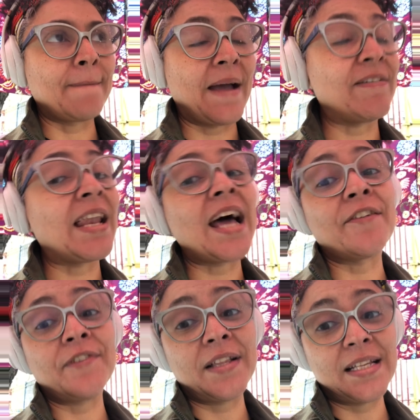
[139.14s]
I have a lot
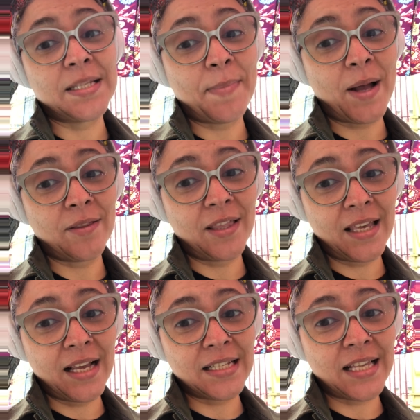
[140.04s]
of feelings about the
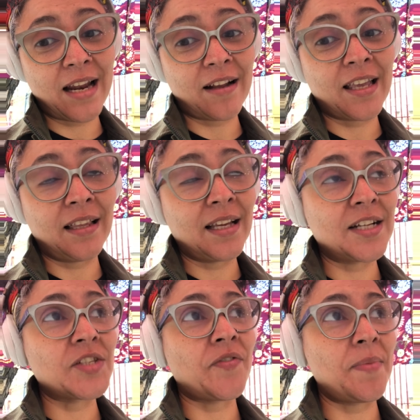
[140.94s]
things that are killing
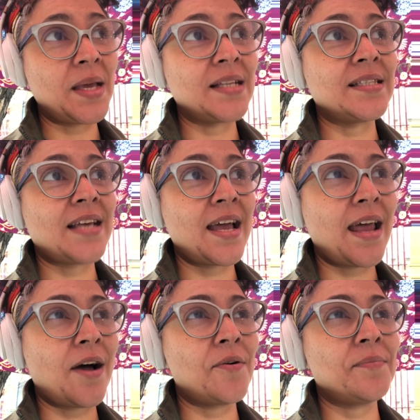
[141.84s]
us from the inside
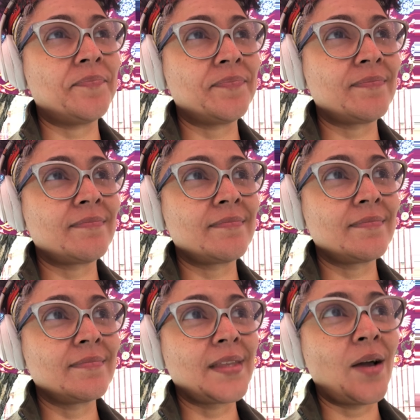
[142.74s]
out.
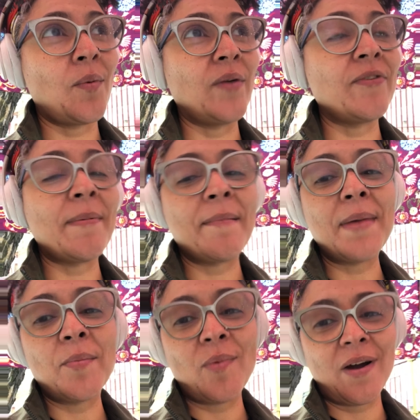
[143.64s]
Wait for my
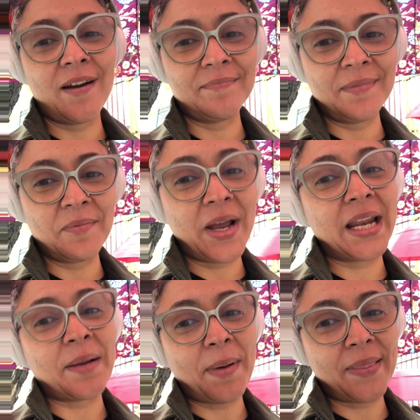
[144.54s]
memoir. I'm
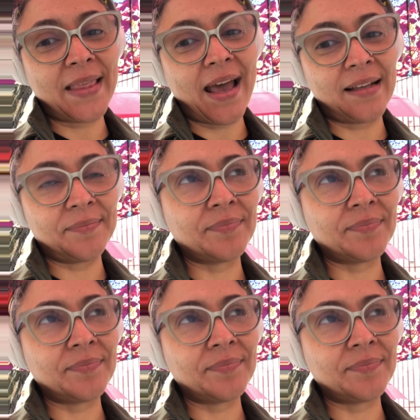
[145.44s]
writing about that.